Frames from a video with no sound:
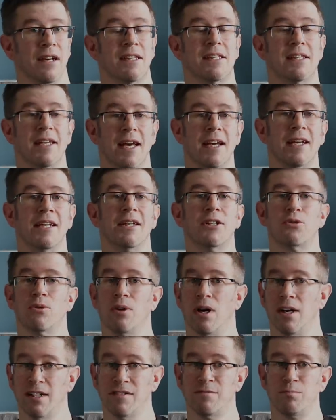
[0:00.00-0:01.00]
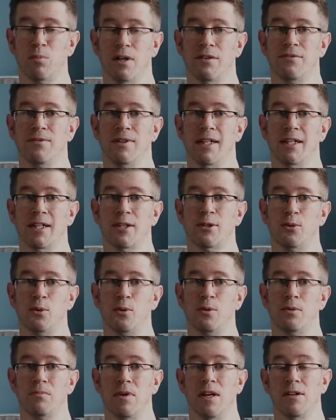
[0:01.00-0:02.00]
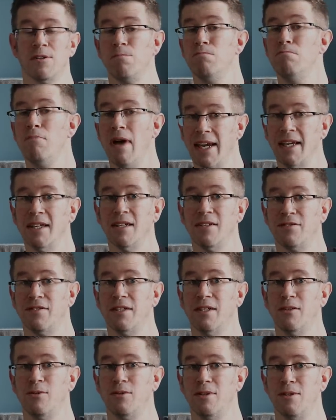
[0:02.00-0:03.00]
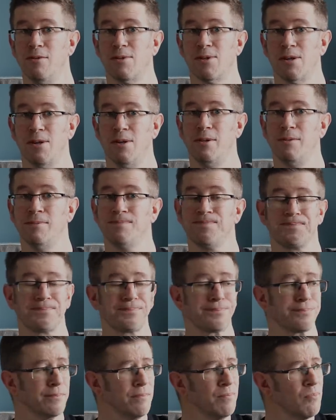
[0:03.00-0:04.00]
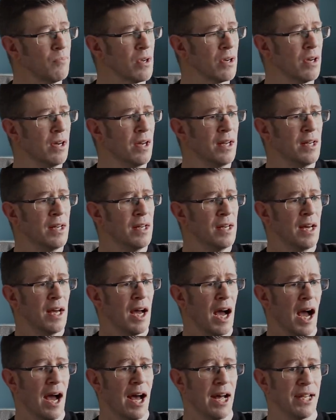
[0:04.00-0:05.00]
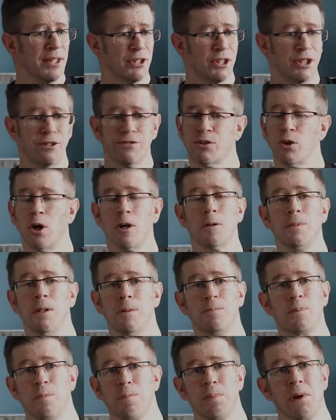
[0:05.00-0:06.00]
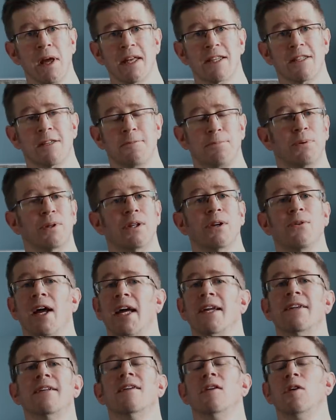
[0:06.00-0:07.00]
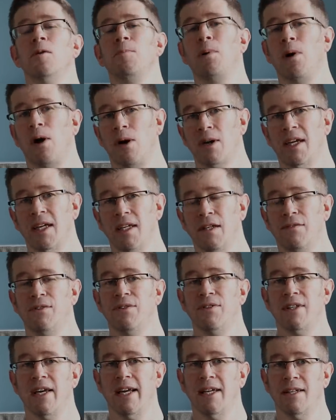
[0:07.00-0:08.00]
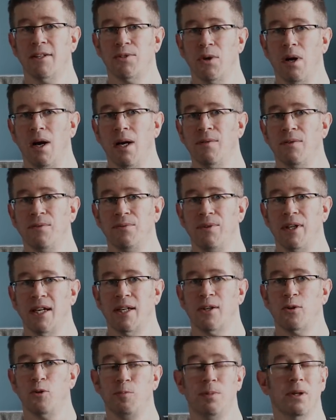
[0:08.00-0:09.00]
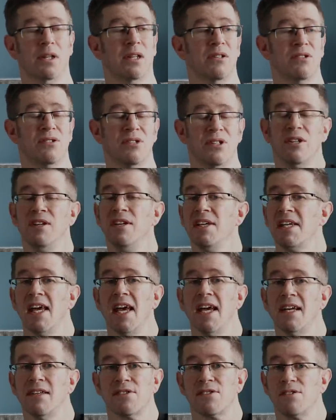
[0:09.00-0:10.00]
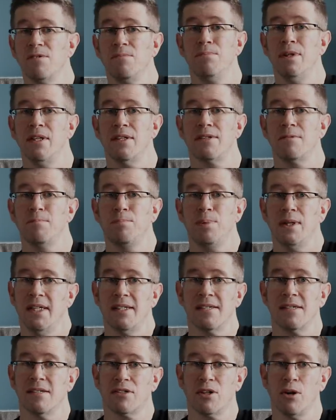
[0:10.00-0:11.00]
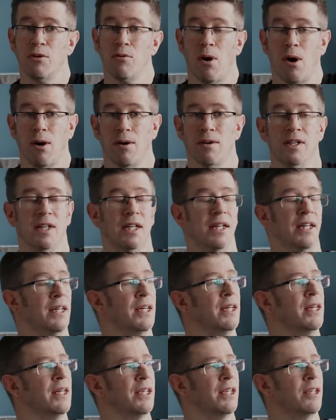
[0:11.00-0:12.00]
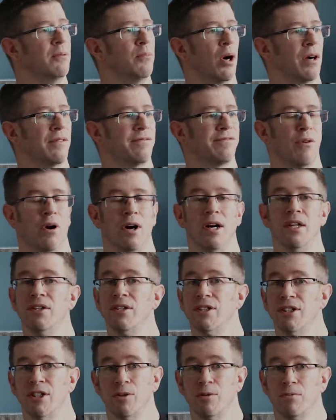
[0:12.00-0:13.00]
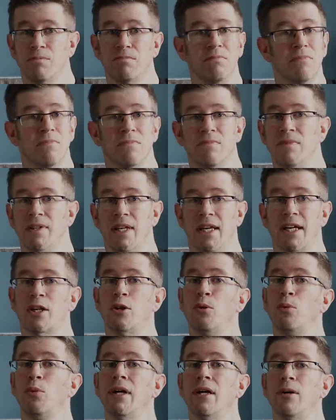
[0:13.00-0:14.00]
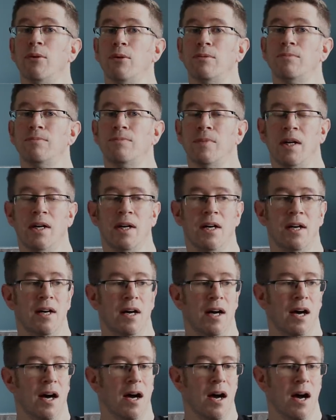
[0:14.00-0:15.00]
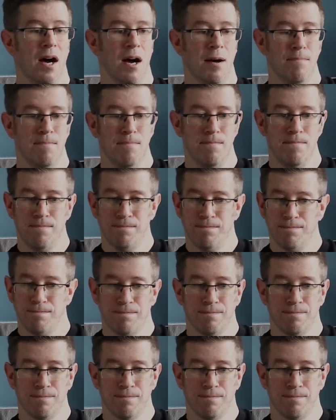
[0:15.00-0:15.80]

I daily drive my vehicle, as many of you do too. And you've got to be prepared to put your hand in your pocket if you daily drive a vehicle because you're going to get some bits and pieces go wrong. You might find that you nick a wheel, um,